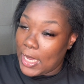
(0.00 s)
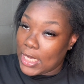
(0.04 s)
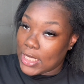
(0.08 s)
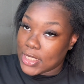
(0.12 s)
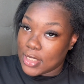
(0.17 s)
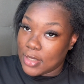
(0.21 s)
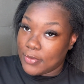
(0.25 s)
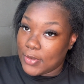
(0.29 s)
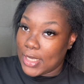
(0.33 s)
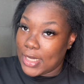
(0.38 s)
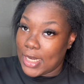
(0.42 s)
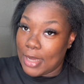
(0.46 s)
and
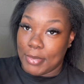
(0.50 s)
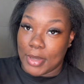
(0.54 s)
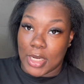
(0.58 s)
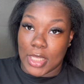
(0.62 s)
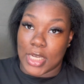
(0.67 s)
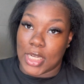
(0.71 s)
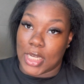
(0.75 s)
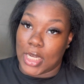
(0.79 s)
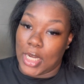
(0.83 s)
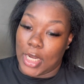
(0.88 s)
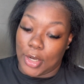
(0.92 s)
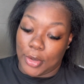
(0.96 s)
stuff like that. But
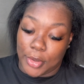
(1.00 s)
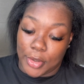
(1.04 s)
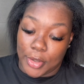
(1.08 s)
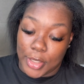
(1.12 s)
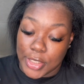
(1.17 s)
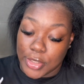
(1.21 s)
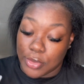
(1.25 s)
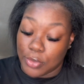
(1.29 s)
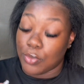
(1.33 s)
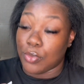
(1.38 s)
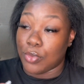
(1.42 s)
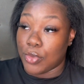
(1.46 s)
other than that, girl,
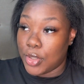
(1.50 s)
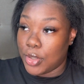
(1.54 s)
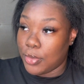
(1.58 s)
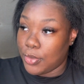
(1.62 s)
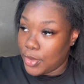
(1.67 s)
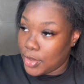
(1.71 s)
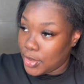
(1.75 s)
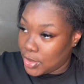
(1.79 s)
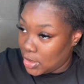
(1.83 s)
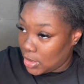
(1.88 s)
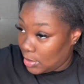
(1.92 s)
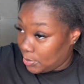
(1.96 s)
it's
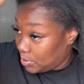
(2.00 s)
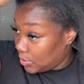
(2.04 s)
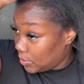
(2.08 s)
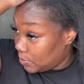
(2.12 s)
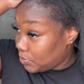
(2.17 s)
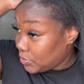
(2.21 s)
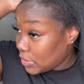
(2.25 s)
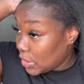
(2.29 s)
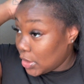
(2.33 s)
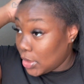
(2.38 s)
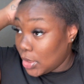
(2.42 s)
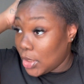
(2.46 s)
real simple,
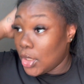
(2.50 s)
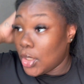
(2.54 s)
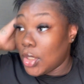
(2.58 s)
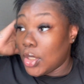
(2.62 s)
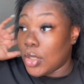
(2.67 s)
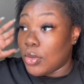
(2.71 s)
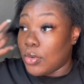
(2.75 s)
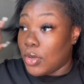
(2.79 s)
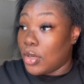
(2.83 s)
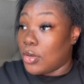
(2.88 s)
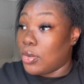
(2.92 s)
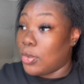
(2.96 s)

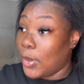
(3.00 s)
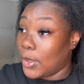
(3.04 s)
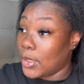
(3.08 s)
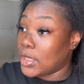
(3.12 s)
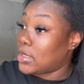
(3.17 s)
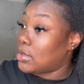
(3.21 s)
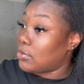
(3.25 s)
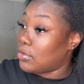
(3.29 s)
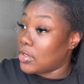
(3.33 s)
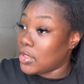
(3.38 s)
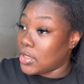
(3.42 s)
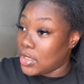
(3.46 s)

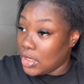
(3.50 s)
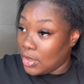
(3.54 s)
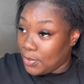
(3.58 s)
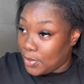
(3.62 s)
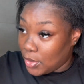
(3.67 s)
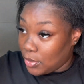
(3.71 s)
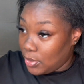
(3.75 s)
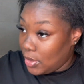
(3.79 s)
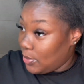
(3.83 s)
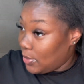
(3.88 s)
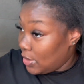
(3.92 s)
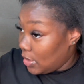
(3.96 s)
real
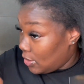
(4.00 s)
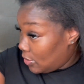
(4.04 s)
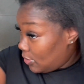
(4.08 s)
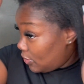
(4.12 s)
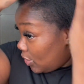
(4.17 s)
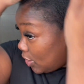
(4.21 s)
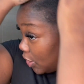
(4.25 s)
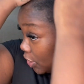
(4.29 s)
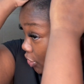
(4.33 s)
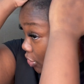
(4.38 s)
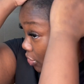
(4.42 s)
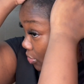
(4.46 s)
simple quick weave,
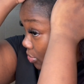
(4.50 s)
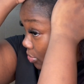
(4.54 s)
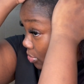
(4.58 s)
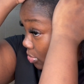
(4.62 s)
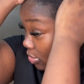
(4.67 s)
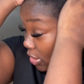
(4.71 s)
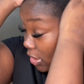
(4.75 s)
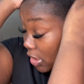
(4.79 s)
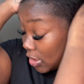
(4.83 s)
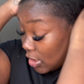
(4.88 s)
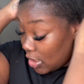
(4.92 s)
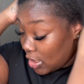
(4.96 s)
because
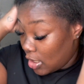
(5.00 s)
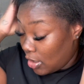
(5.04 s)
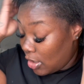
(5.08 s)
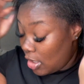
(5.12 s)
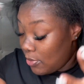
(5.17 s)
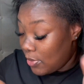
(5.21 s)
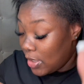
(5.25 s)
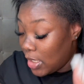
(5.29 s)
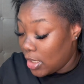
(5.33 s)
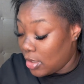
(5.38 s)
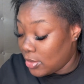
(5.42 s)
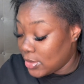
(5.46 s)
it
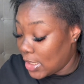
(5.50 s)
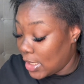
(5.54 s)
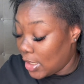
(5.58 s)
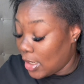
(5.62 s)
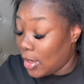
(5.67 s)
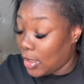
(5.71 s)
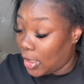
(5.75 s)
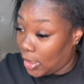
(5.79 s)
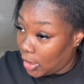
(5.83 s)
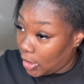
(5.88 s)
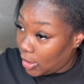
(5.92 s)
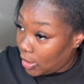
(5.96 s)
really don't take
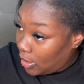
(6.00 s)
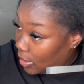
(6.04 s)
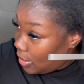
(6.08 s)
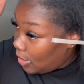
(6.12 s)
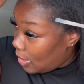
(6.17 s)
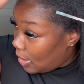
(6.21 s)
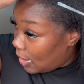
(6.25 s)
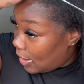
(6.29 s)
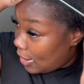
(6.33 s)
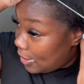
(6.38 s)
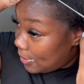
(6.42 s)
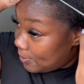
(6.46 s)
all that.
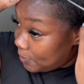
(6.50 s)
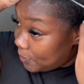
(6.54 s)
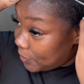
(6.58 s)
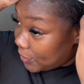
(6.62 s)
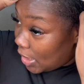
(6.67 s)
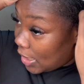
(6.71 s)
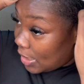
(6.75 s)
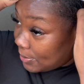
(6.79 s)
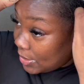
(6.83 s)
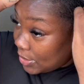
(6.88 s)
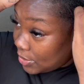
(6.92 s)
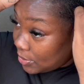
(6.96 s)

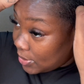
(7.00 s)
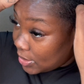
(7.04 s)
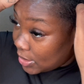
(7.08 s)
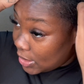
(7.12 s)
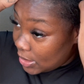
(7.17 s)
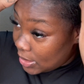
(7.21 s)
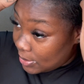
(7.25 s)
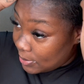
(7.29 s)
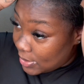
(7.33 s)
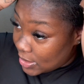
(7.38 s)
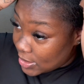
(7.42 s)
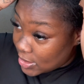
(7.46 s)
I've been doing
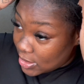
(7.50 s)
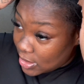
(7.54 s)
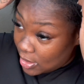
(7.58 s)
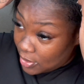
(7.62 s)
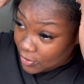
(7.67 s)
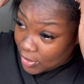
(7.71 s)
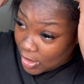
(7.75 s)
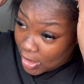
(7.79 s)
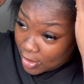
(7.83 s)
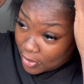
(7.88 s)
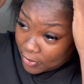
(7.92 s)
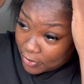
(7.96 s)
it
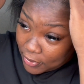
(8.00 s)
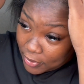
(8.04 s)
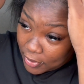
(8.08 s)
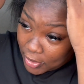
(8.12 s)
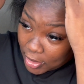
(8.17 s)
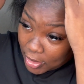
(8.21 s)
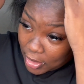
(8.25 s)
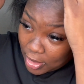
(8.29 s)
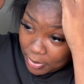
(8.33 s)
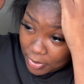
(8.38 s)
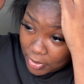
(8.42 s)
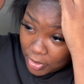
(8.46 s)
myself now for
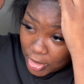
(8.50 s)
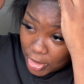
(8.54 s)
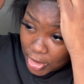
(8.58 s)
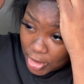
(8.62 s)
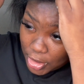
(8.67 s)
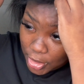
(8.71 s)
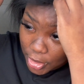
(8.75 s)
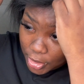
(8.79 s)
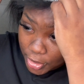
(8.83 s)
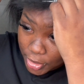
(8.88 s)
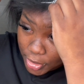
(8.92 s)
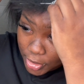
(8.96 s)
a couple
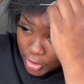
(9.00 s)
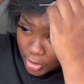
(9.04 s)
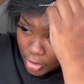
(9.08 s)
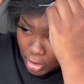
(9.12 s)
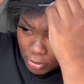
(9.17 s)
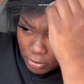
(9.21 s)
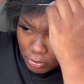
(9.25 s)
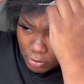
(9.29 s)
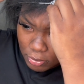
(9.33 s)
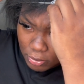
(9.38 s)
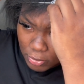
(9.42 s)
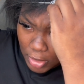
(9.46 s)
years.
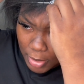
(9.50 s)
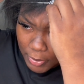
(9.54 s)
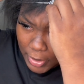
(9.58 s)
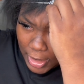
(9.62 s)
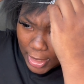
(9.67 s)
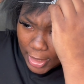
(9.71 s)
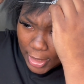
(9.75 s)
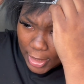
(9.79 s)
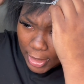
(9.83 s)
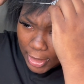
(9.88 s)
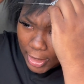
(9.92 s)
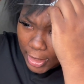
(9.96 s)
No, I'm
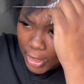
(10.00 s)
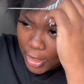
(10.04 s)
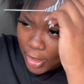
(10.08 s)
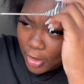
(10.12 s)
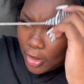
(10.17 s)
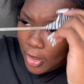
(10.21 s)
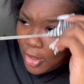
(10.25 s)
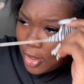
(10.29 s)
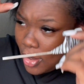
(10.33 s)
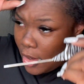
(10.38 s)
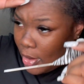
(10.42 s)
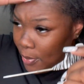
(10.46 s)
lying, like hell,
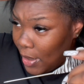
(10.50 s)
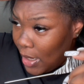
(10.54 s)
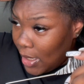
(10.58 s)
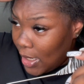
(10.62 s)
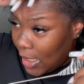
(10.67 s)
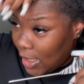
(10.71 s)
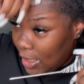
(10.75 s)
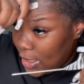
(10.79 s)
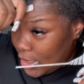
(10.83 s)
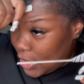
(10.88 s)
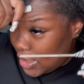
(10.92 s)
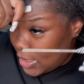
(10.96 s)
probably
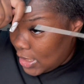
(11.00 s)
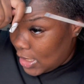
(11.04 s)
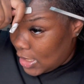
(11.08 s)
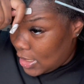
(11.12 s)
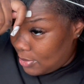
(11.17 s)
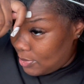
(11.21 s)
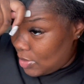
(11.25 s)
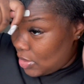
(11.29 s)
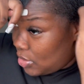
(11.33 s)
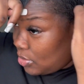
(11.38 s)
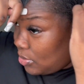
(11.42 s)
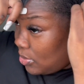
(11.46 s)
like a year now.
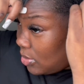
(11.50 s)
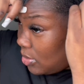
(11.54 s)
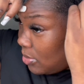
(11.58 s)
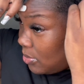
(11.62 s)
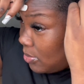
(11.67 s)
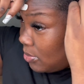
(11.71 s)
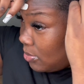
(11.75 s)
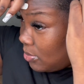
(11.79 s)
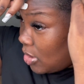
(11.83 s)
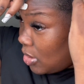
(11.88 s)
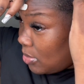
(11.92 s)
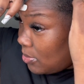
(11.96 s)
I've been doing
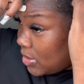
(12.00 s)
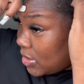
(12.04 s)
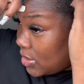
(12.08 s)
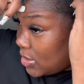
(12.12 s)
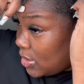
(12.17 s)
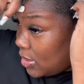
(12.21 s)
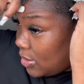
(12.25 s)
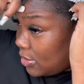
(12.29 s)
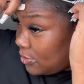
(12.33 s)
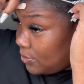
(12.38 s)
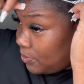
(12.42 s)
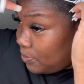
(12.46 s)
them on
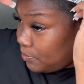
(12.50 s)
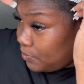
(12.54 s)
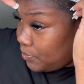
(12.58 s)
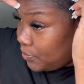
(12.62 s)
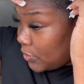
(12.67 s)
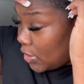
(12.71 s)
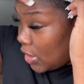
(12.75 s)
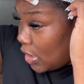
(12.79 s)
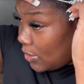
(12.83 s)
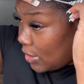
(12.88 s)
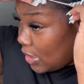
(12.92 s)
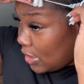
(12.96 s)
myself
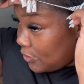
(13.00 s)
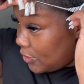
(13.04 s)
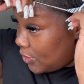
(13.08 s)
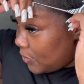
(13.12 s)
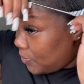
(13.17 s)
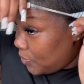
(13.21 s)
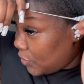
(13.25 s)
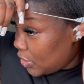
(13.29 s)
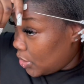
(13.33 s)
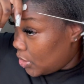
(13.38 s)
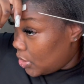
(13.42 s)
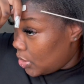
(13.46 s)
or whatever.
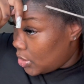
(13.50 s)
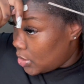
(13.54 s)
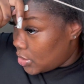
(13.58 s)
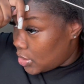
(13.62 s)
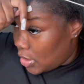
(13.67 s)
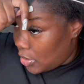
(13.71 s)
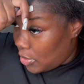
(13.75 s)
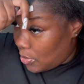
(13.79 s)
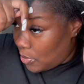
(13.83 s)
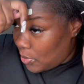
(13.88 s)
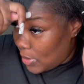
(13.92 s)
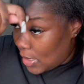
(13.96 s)

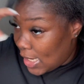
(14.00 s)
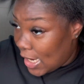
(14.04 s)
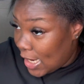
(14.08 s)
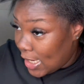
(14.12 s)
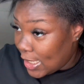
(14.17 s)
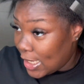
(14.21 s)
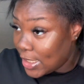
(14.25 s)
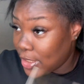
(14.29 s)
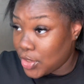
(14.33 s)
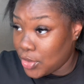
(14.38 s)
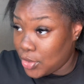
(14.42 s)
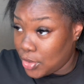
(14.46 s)
So what I
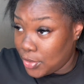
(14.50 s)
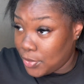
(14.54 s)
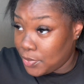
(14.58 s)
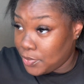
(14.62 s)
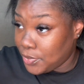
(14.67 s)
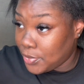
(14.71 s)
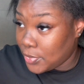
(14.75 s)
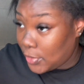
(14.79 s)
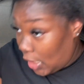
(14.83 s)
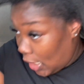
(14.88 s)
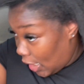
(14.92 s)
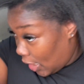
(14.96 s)
like to do,
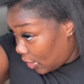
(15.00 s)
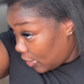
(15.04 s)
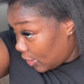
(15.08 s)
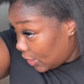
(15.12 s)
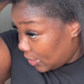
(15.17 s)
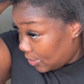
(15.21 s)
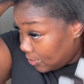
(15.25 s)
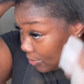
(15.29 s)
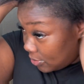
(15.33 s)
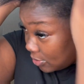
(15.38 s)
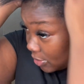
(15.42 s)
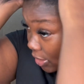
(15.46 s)
I
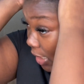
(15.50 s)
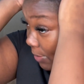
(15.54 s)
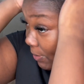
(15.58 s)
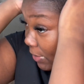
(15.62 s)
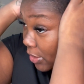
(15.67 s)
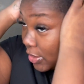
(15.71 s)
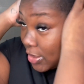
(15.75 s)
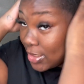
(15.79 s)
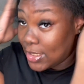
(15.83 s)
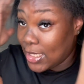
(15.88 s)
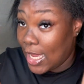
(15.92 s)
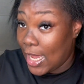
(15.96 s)
already got my
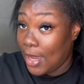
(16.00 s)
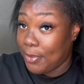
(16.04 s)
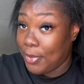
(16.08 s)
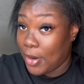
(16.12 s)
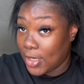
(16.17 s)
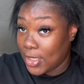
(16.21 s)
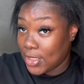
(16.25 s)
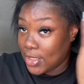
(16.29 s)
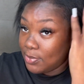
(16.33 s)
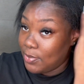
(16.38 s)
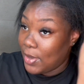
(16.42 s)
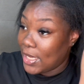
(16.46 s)
little side
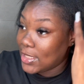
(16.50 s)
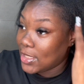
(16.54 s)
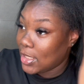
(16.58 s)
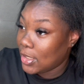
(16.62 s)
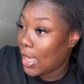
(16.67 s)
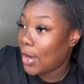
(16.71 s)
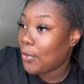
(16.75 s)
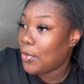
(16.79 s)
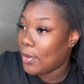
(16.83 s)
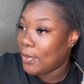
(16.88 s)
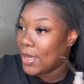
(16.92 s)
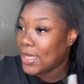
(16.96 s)
part. This is basically
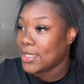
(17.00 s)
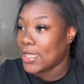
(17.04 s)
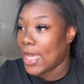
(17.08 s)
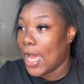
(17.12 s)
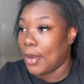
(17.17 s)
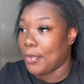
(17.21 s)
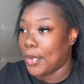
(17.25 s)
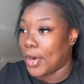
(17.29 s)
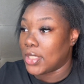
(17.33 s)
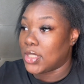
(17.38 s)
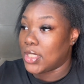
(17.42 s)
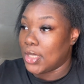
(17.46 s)
like where my
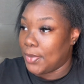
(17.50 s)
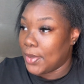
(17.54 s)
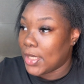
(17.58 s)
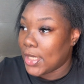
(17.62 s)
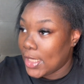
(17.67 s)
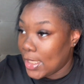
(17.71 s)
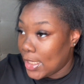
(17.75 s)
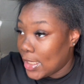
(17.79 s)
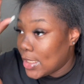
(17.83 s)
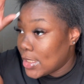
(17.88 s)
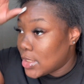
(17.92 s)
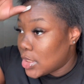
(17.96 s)
side part
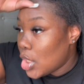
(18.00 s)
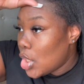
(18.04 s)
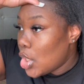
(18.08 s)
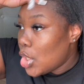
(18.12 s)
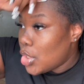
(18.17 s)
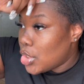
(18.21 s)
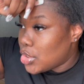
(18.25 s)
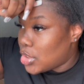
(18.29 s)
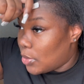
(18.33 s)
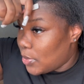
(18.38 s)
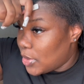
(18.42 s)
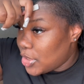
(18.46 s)
typically is.
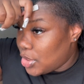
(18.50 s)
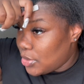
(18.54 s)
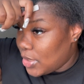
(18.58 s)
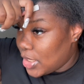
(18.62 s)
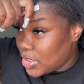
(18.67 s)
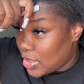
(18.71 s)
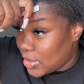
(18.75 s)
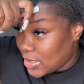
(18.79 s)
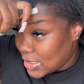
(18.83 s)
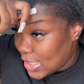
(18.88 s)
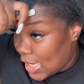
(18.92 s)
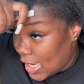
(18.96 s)
So once you get
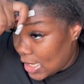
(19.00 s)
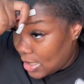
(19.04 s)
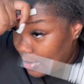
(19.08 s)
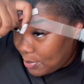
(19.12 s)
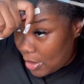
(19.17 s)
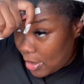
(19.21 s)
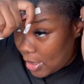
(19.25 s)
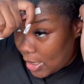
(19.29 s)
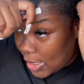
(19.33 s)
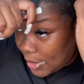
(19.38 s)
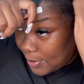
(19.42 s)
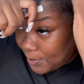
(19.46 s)
your side
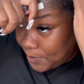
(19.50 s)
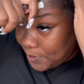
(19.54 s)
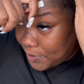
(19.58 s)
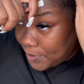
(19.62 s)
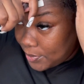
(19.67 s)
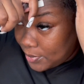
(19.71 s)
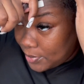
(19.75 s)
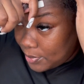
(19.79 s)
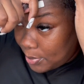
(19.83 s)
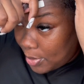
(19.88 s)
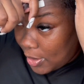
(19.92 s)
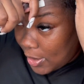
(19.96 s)
part
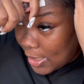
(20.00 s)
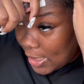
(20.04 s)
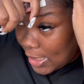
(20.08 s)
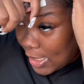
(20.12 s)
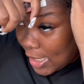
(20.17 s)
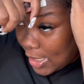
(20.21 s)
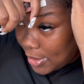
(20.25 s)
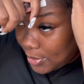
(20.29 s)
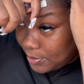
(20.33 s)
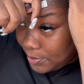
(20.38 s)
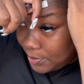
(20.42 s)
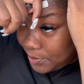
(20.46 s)
parted
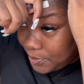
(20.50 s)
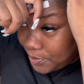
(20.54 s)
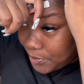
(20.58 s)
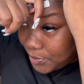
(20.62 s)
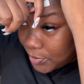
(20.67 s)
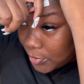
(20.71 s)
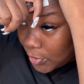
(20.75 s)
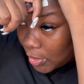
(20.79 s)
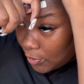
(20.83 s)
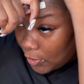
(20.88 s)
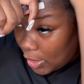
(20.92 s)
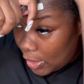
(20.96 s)
out,
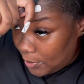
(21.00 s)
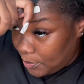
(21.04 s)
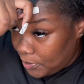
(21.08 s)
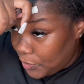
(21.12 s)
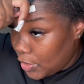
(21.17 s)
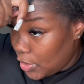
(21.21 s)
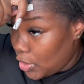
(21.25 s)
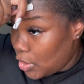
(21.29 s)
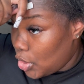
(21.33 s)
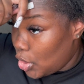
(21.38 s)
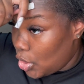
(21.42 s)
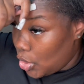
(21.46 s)
right,
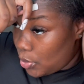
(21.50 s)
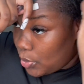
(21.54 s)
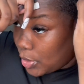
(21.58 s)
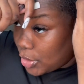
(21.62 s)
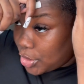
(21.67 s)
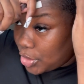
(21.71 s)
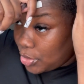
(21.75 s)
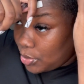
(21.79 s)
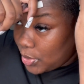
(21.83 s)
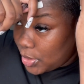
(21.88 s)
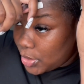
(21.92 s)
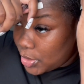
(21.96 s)

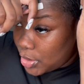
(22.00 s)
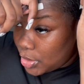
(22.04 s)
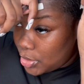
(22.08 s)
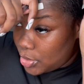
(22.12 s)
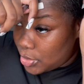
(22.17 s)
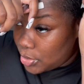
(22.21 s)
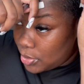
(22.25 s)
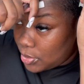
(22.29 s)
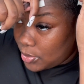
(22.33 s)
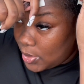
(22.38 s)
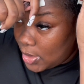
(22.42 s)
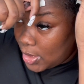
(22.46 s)
what you want to
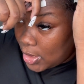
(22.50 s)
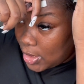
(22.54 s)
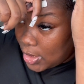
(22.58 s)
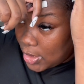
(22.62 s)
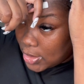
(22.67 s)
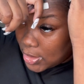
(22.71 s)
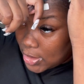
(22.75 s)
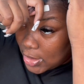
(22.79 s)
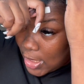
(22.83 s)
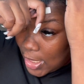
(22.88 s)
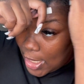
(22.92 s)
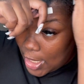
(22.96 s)
do
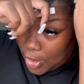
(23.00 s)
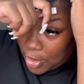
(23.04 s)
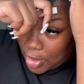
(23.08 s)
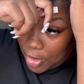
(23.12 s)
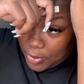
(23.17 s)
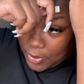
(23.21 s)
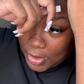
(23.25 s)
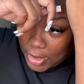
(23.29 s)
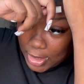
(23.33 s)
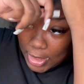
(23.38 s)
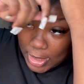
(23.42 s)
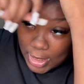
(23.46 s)
is now
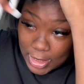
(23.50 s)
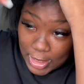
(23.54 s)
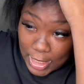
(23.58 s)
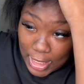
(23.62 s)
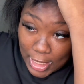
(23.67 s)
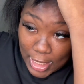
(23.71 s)
go in